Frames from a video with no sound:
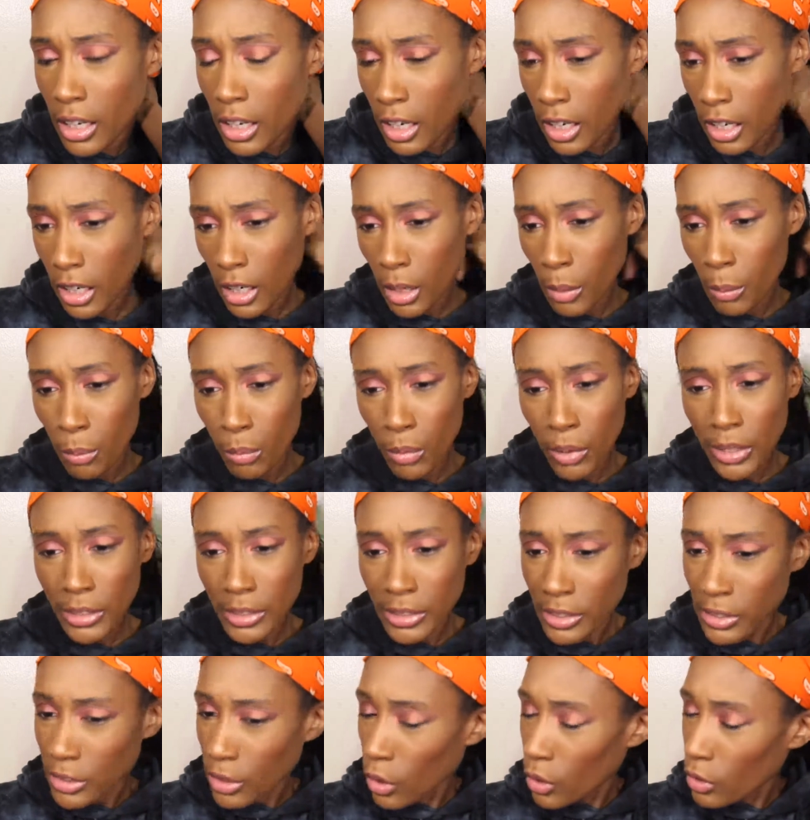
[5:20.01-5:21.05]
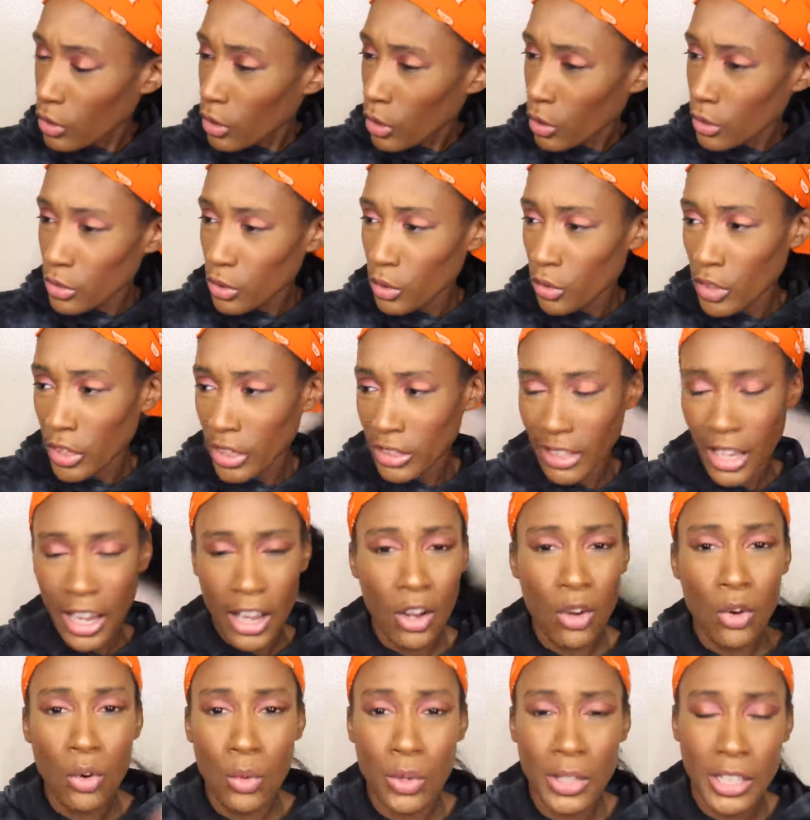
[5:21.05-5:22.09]
But those are only two things
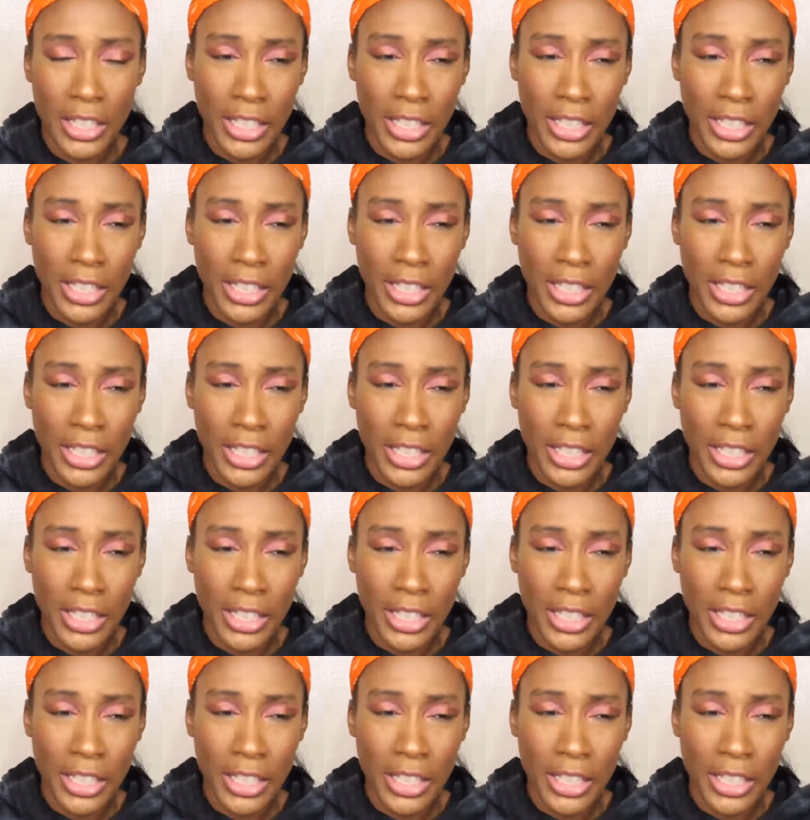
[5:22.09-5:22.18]
I own,